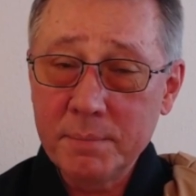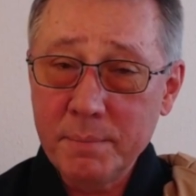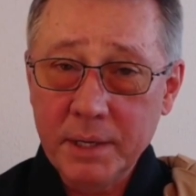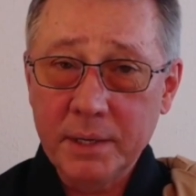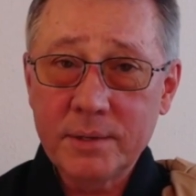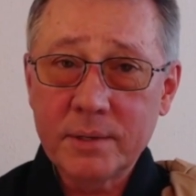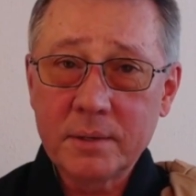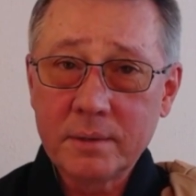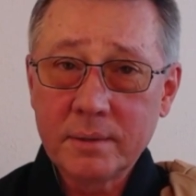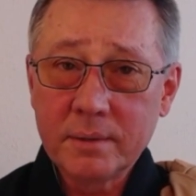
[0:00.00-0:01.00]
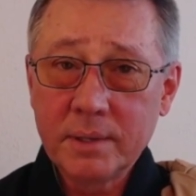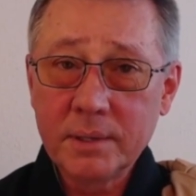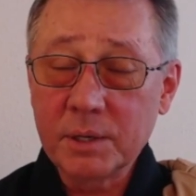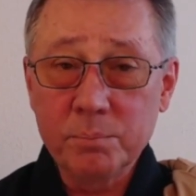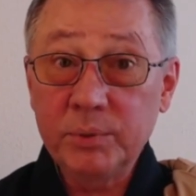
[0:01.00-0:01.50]
minutes in
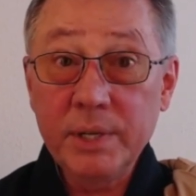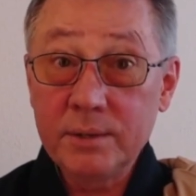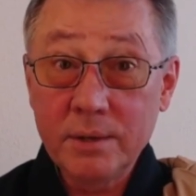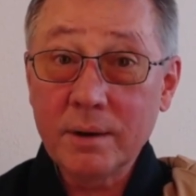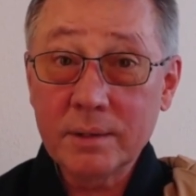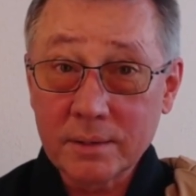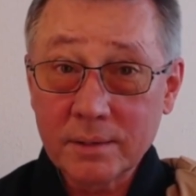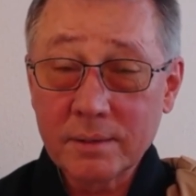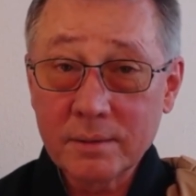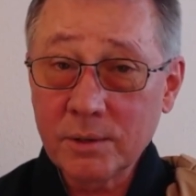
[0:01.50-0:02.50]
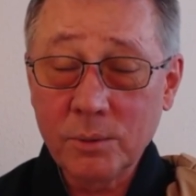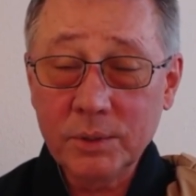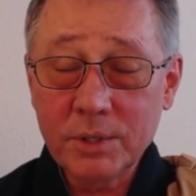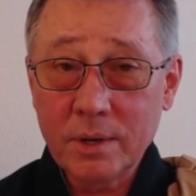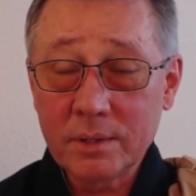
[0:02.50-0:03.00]
complete darkness, total
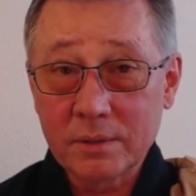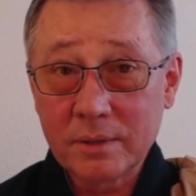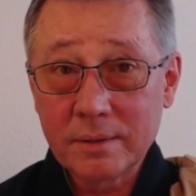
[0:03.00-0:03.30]
darkness.